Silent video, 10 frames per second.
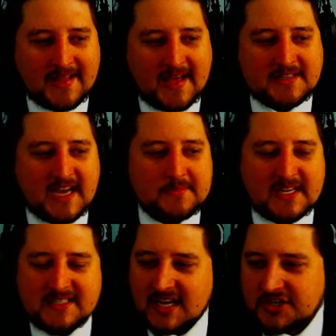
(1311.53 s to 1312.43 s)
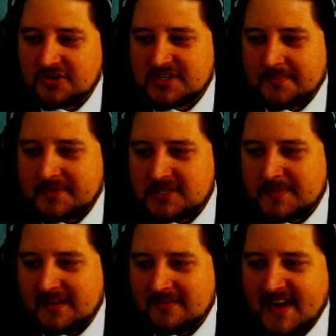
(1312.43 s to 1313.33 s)
A lot of times SEA shows up at these
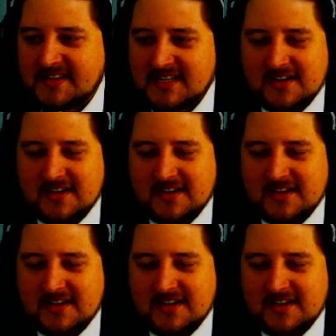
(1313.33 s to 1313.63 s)
big events